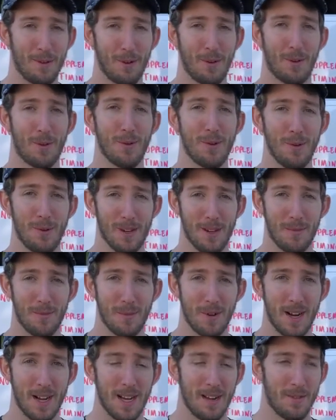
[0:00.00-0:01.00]
grew them,
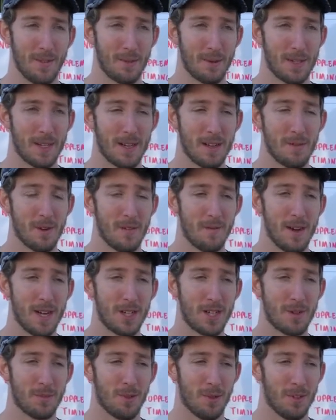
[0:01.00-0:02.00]
right? If we're talking about
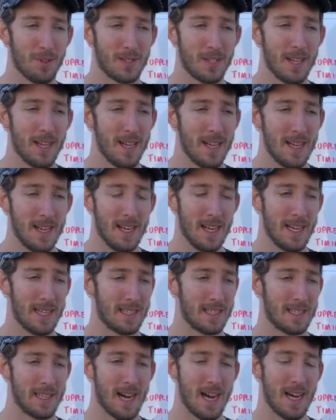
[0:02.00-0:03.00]
vegetables,
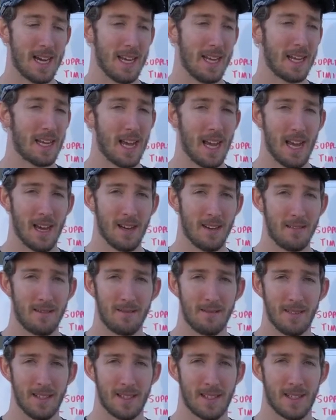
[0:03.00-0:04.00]
it's not in a can.
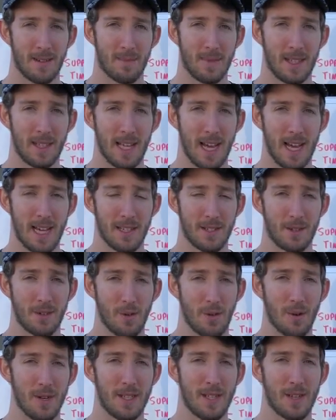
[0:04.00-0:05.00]
It's something that is
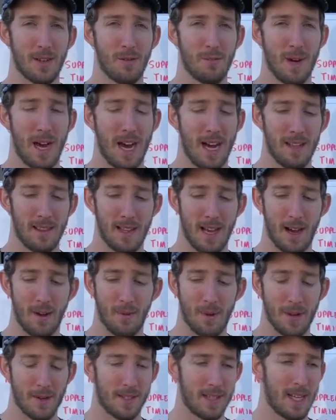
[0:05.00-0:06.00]
going to go bad that
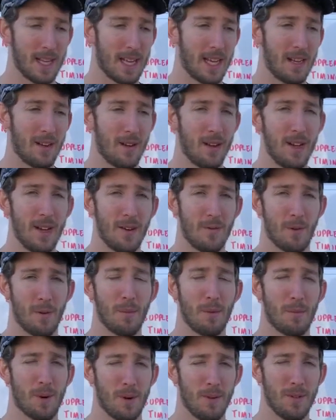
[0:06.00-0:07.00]
we are taking from
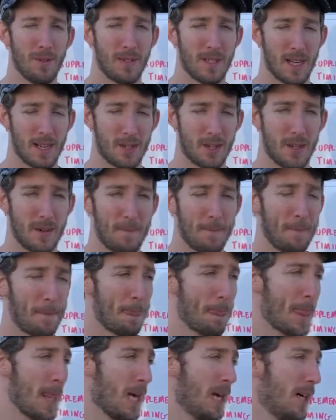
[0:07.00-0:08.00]
the produce section.
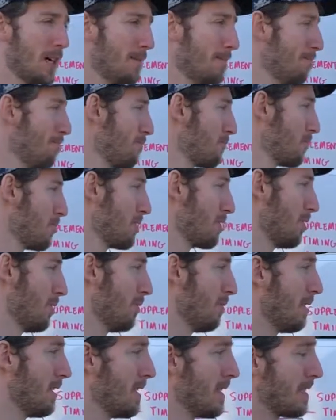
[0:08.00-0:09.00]

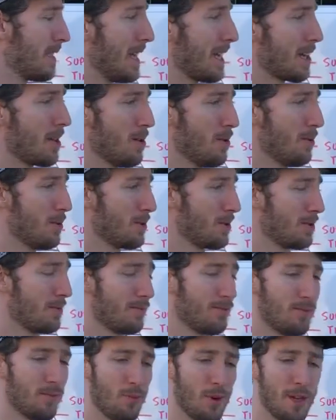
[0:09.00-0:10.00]
So that goes
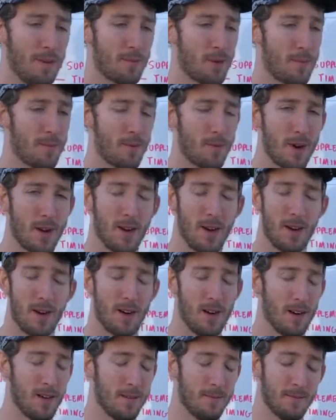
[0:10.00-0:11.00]
with
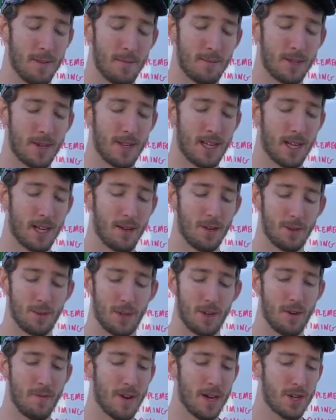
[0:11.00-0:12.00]
that goes
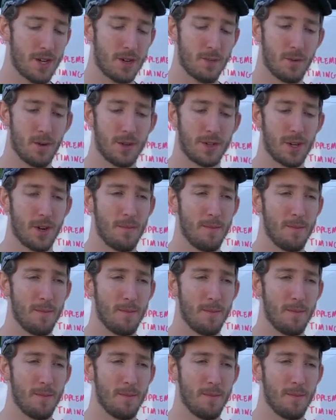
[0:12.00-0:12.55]
with our vegetables, our